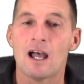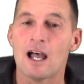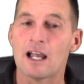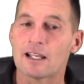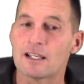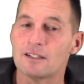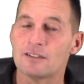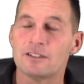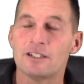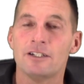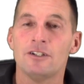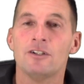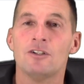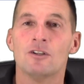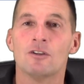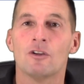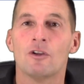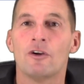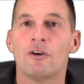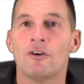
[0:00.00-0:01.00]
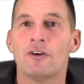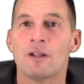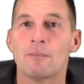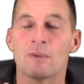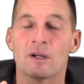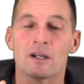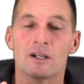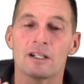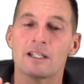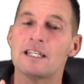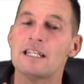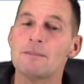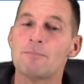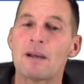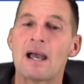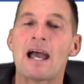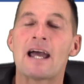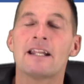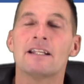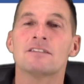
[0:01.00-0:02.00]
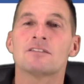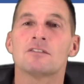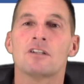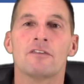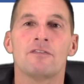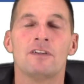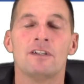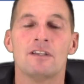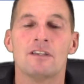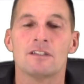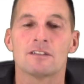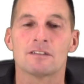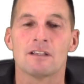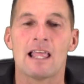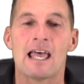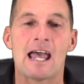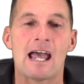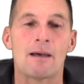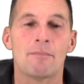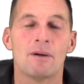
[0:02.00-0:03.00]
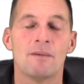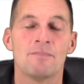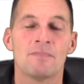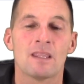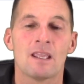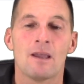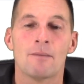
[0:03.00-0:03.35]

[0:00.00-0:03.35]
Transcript: I continue to learn. I'm going to keep adding stuff into this lab.